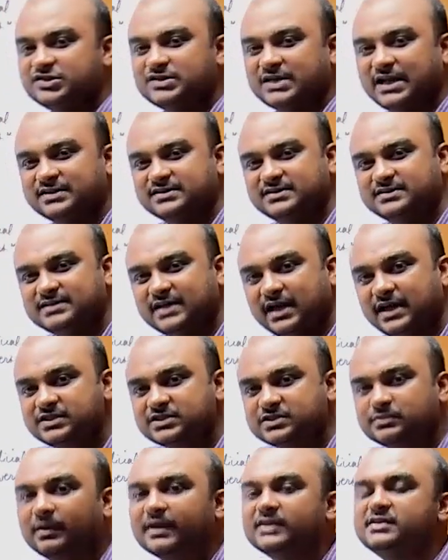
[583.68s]
is
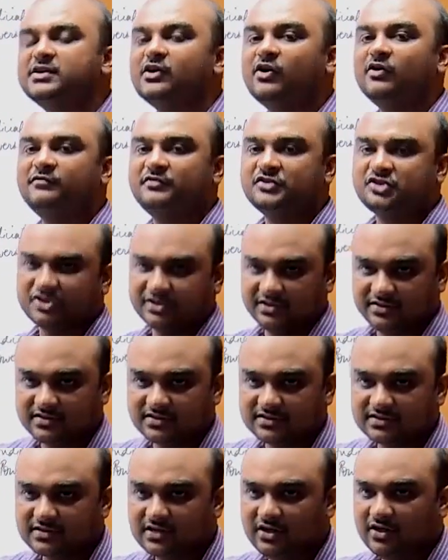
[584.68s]
exercised by the
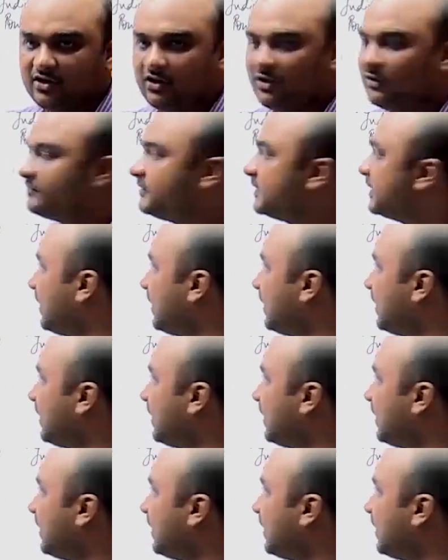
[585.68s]
officials of the